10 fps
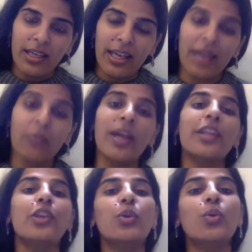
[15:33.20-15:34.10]
And
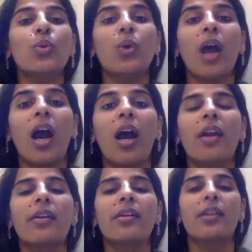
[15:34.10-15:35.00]
when you
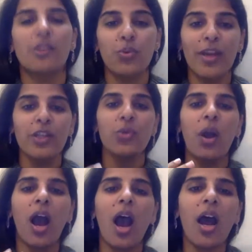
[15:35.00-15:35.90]
are
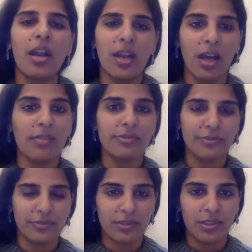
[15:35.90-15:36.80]

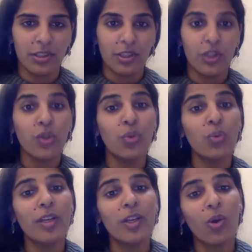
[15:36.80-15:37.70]
love, you
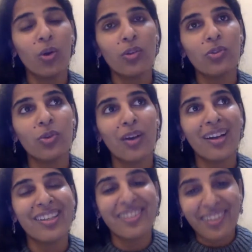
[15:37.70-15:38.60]
will also
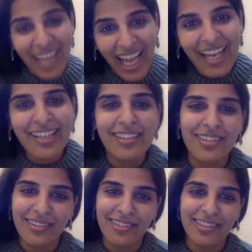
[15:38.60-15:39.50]
attract
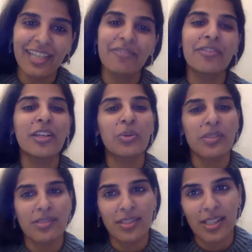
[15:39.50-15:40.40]
that
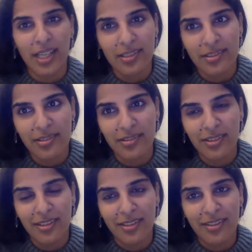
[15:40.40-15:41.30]
frequency, guys.
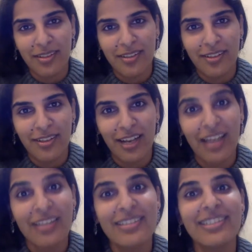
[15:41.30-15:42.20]

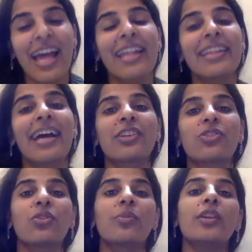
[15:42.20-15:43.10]
Understand that,
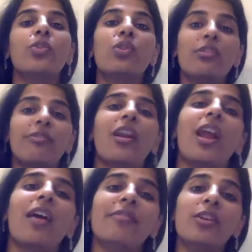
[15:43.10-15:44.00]
we look for love,